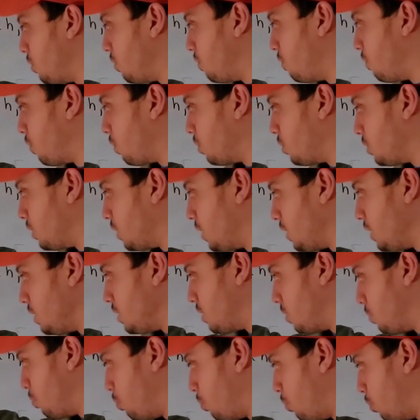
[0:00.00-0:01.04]
the vertex,
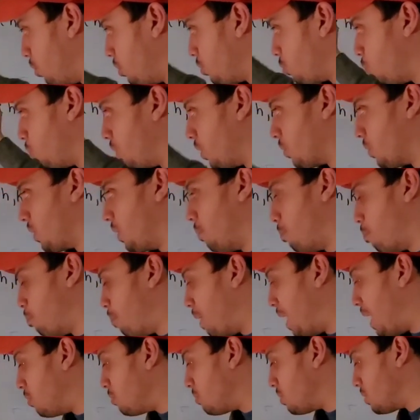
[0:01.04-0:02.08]
the point where it
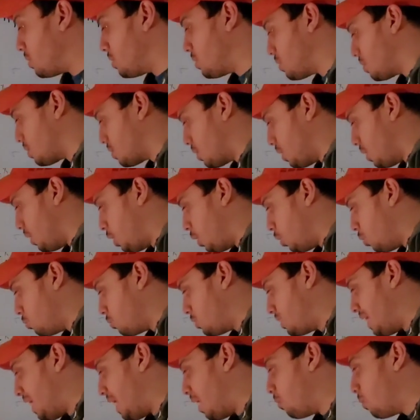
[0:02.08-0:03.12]
bounces is gonna go
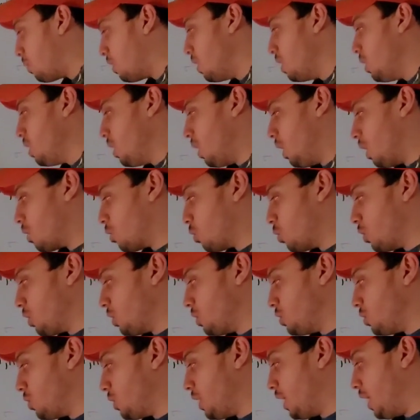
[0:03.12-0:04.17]
down
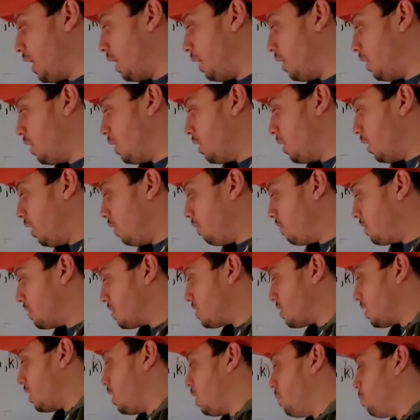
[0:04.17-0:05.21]
according to k. If
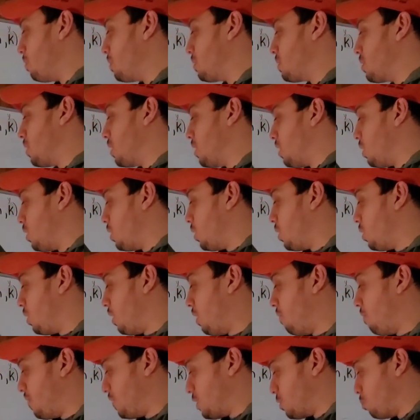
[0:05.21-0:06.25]
it's up, it's gonna go,
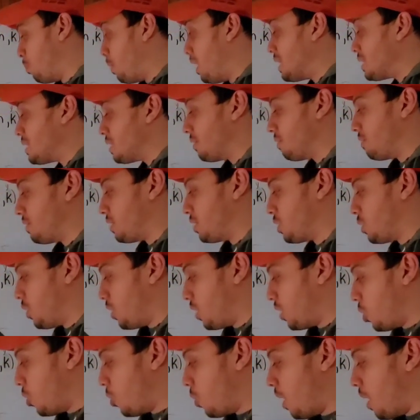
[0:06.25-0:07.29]
if it's positive, it's
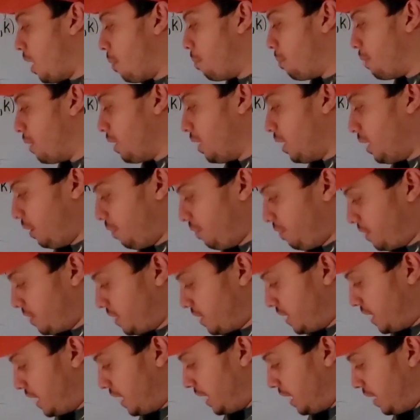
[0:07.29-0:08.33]
gonna go up. If
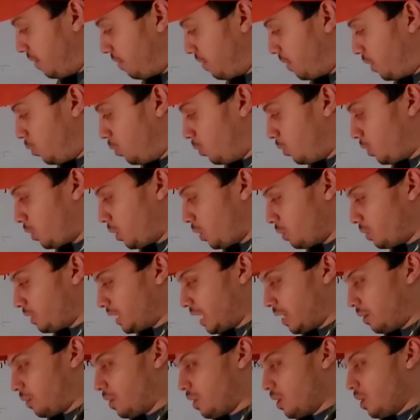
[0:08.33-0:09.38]
it's negative, it will go
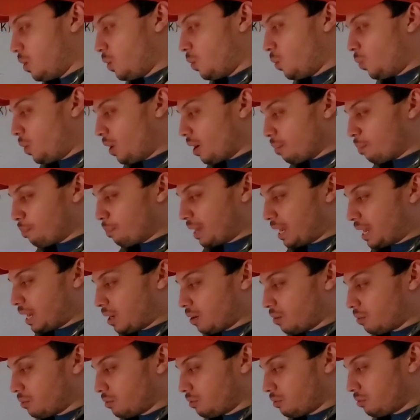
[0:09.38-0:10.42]
down. What
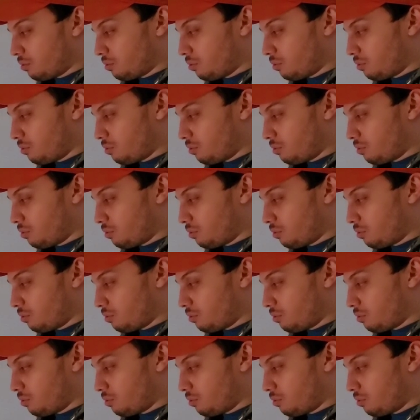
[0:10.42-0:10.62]
about